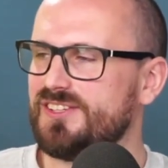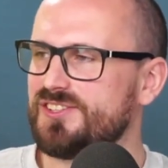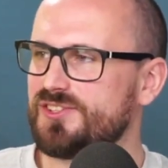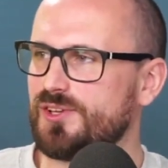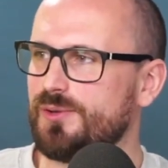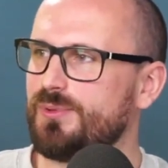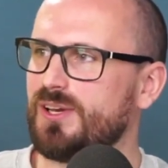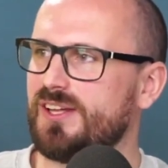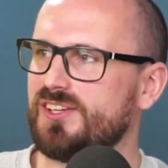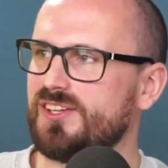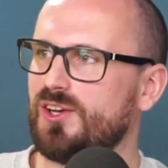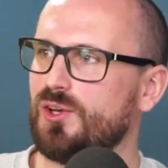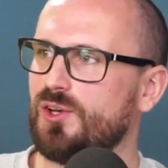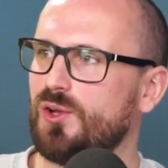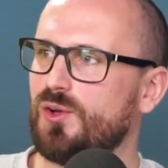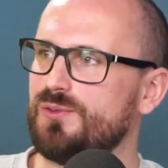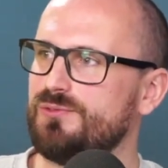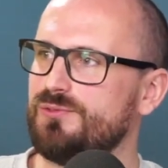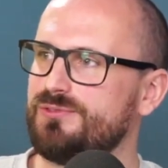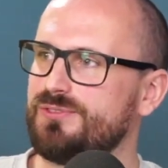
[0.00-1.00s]
So he played at a
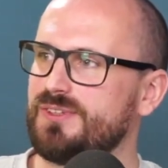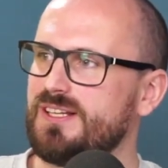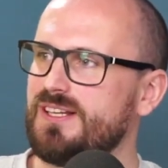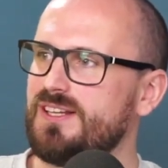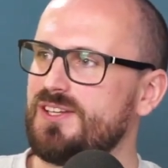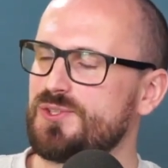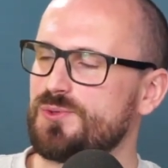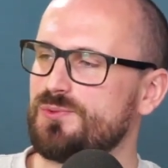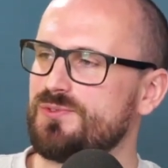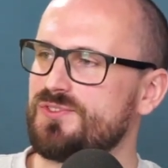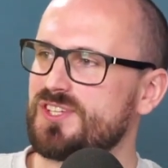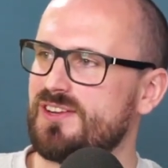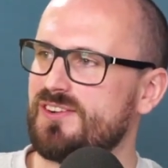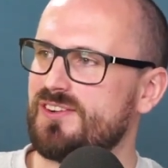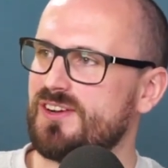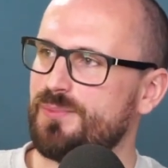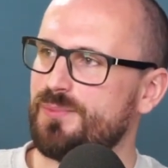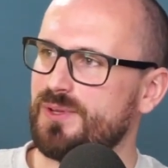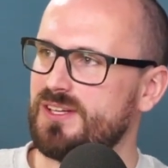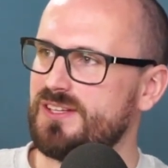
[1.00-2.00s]
lot of sort of
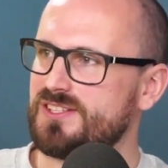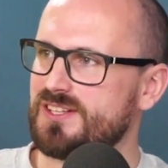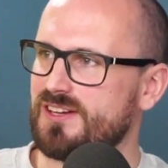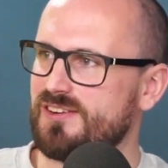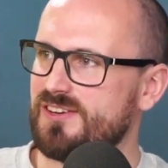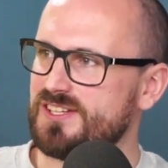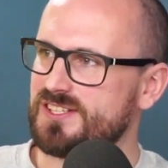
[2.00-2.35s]
Serie B, Serie